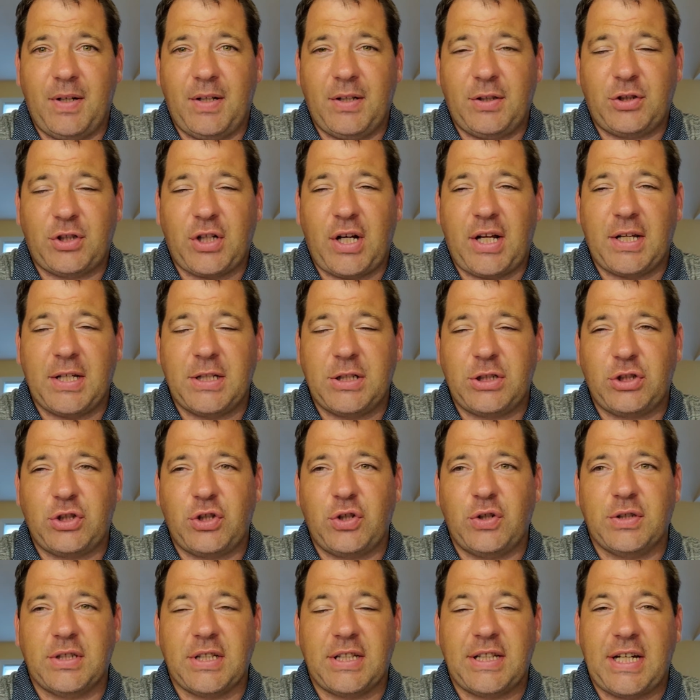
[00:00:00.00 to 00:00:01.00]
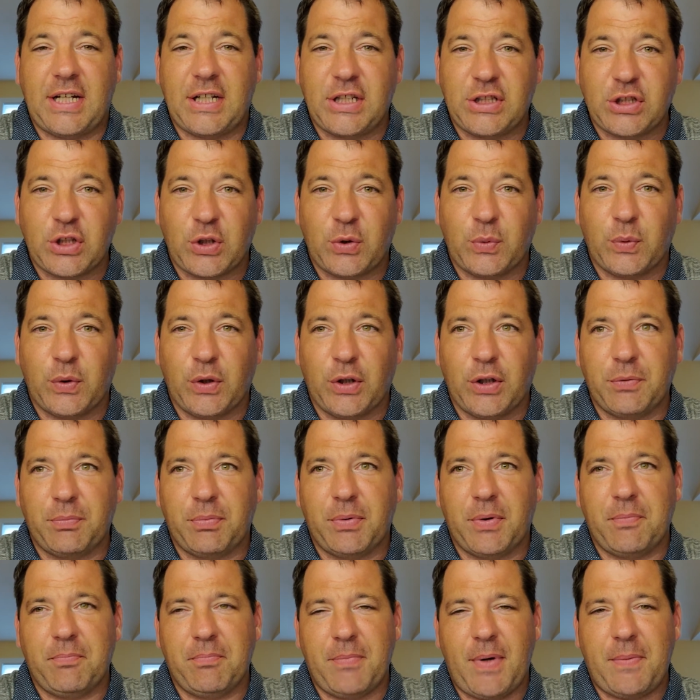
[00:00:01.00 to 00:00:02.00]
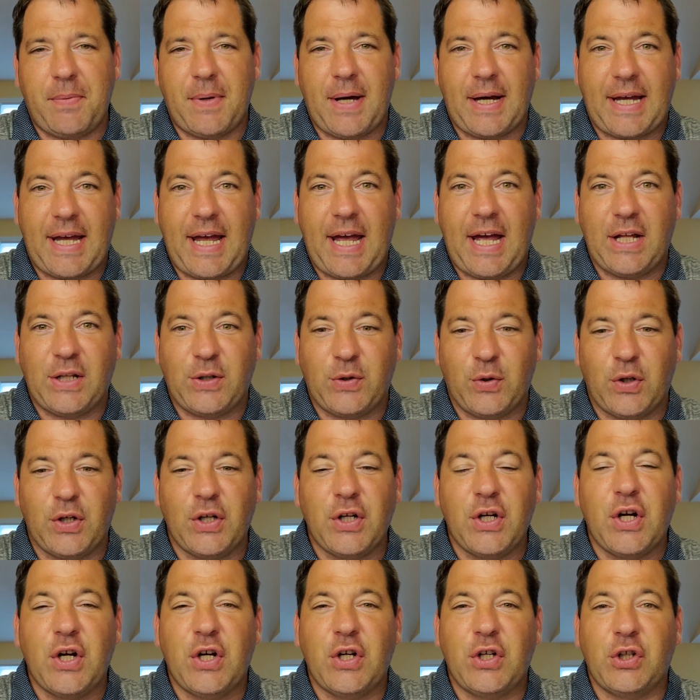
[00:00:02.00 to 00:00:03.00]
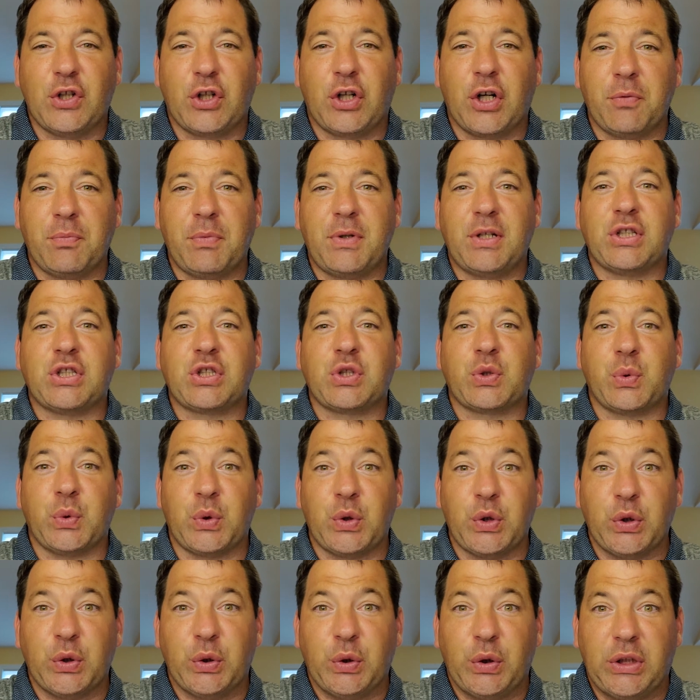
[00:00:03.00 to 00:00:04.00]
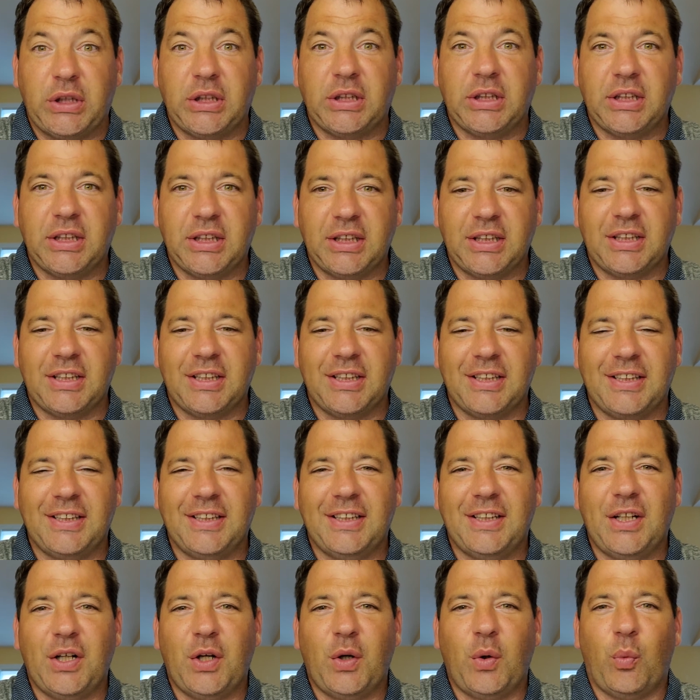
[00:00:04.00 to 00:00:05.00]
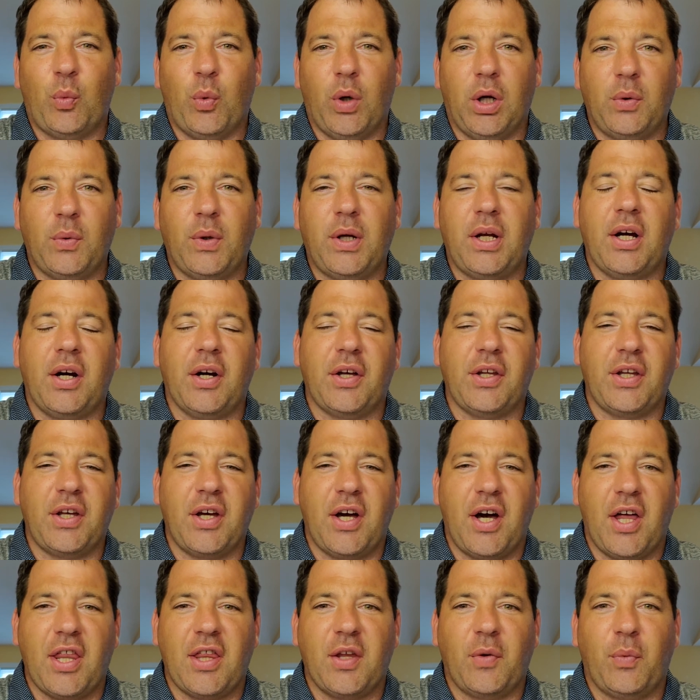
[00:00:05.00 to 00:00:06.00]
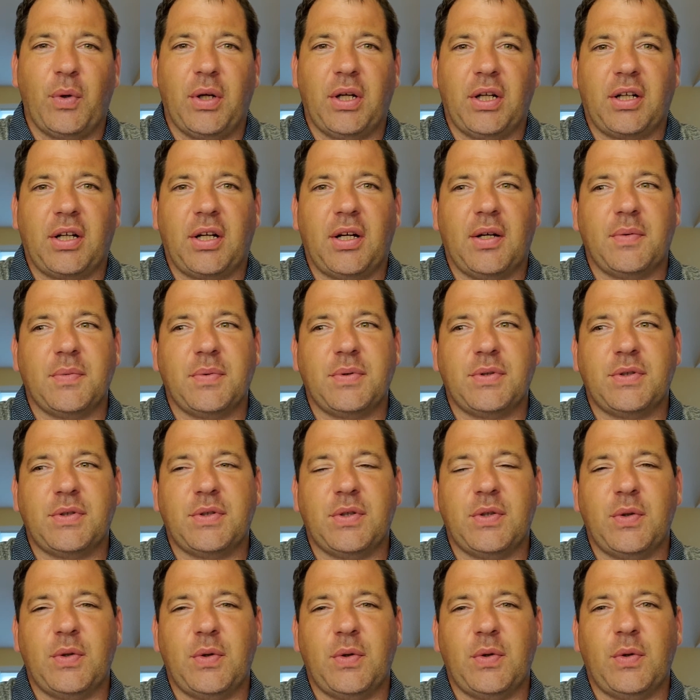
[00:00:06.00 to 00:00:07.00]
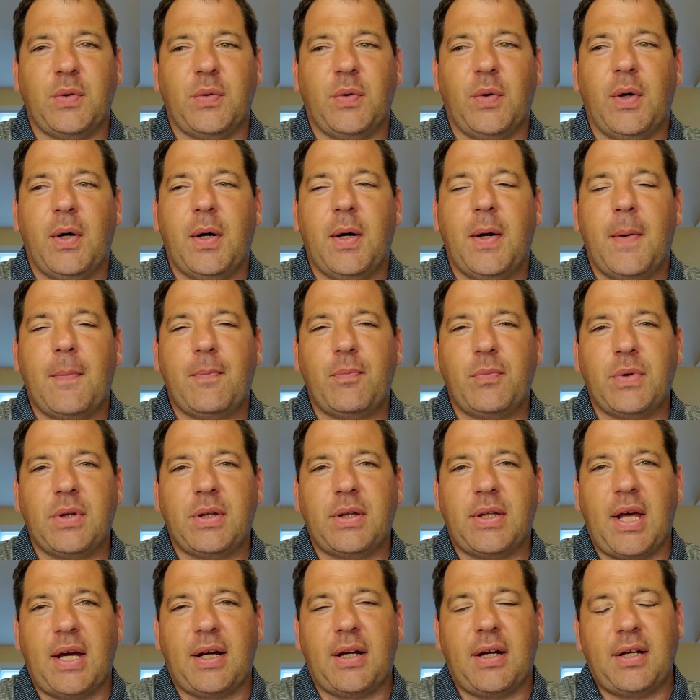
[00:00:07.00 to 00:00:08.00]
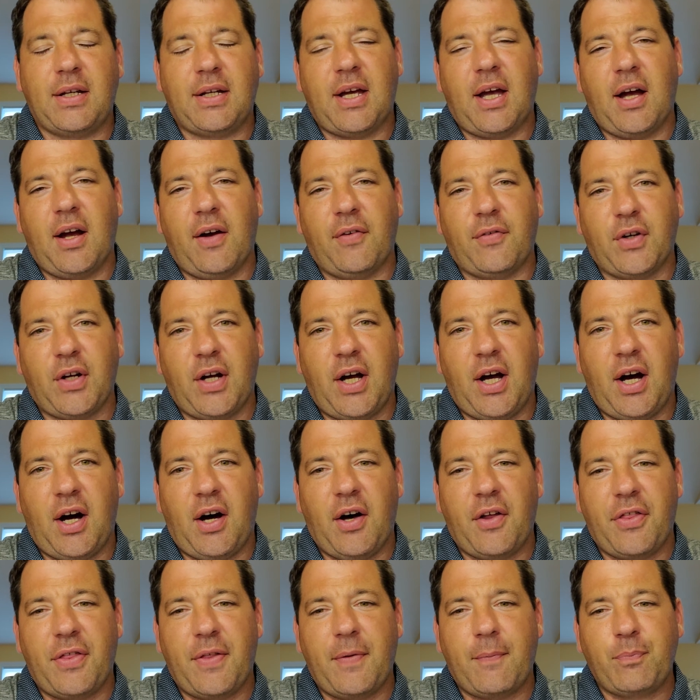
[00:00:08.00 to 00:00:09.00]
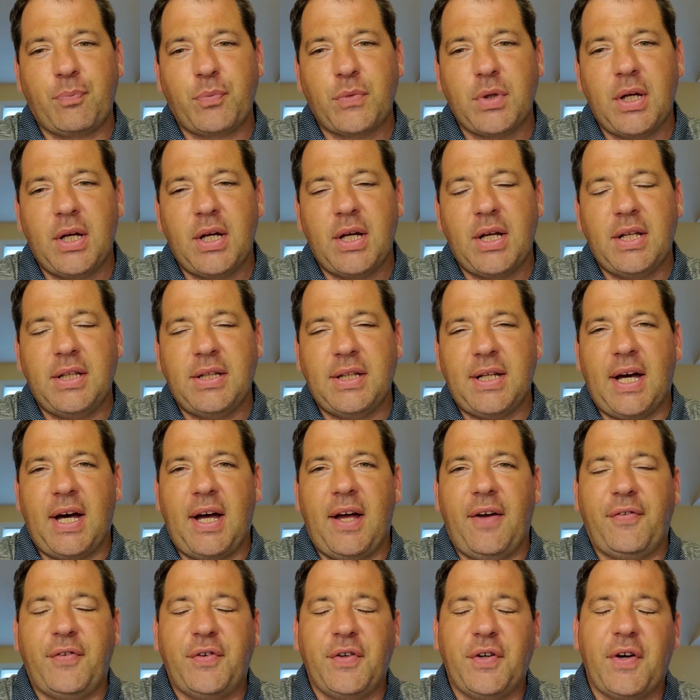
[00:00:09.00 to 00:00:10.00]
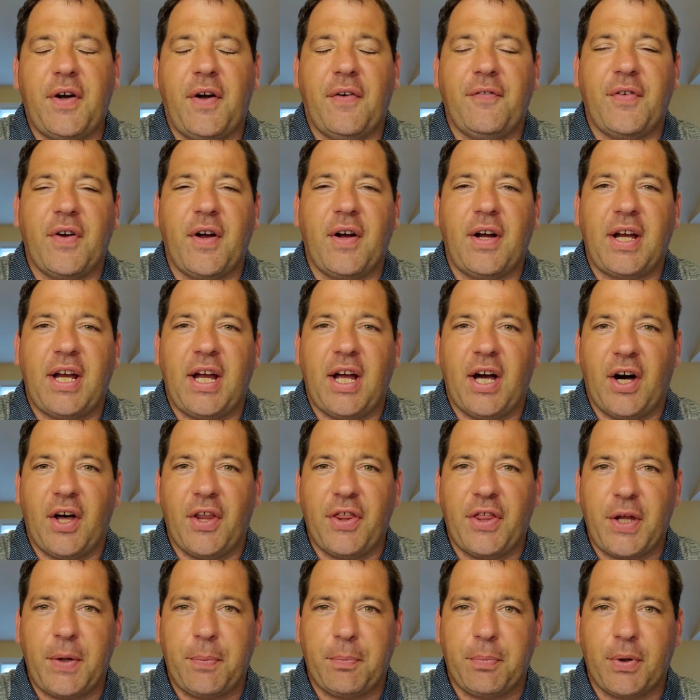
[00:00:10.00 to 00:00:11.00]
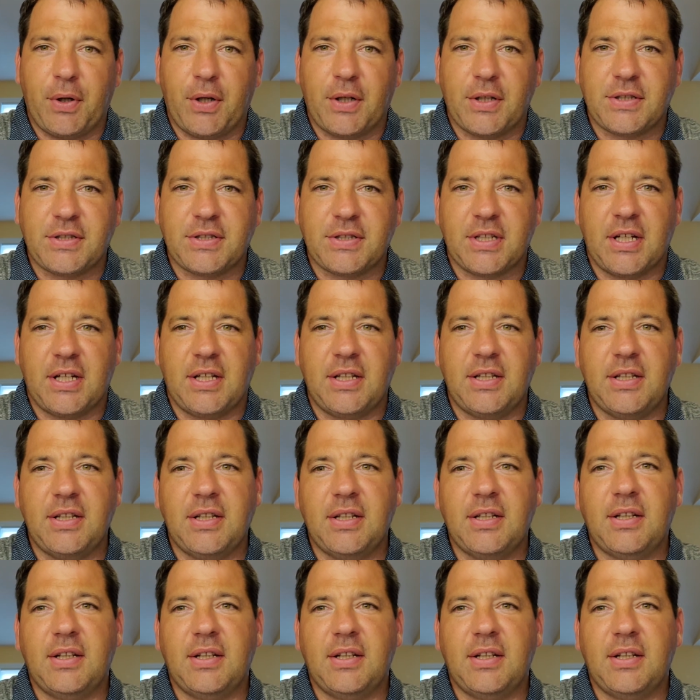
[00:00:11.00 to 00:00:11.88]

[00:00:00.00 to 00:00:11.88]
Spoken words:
to choose a nicer word, but maybe I can't do it. You're going to be screwed one way or the other when it comes to taking care of your health. Now, if you're a very healthy person,